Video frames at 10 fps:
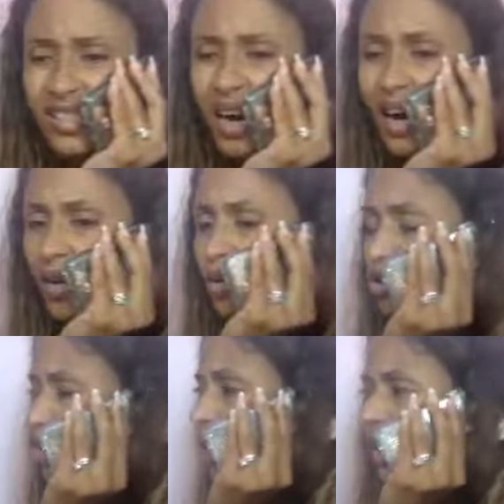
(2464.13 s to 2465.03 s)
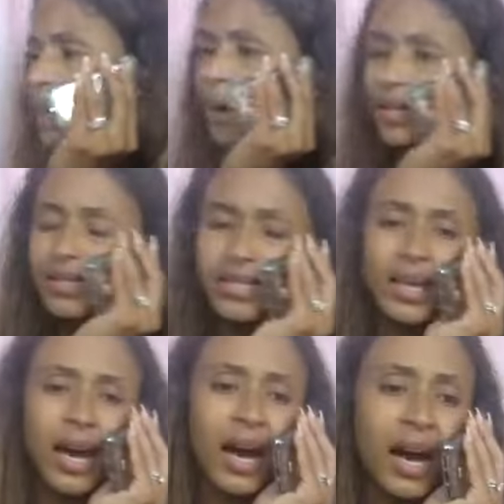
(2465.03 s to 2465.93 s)
God, who
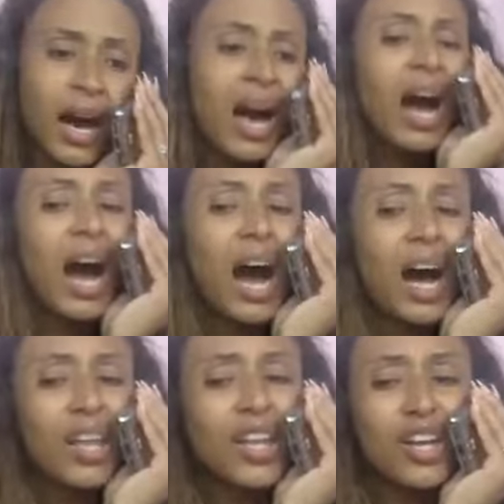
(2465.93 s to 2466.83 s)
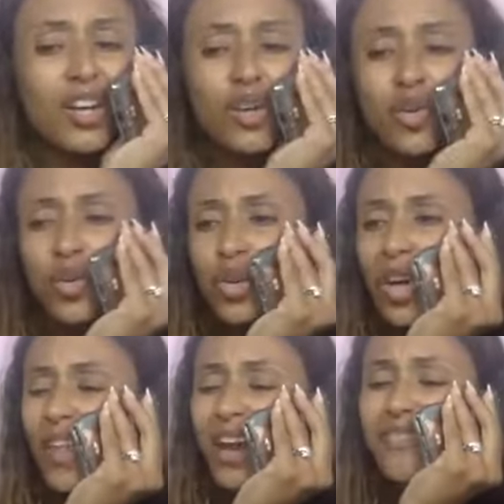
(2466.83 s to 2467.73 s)
shadabasia.
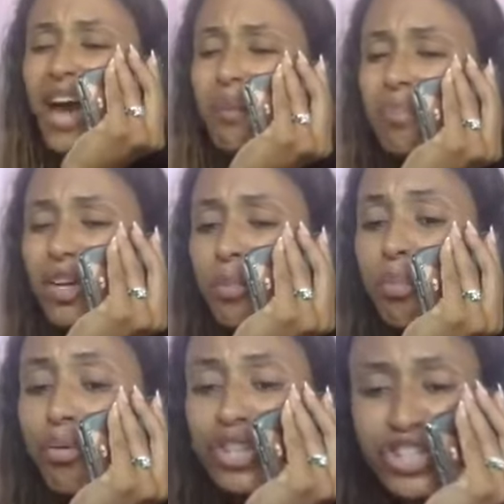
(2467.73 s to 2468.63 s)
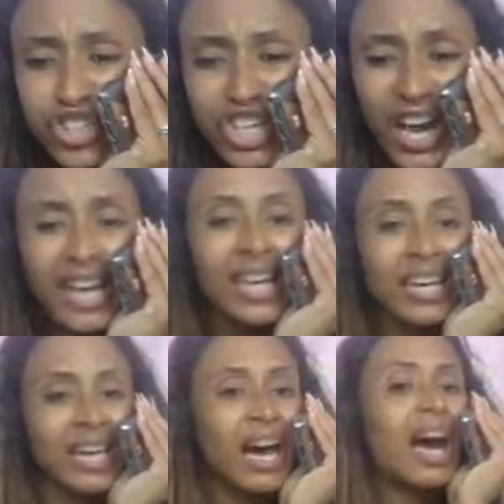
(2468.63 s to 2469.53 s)
Hallelujah. That have not been appreciated.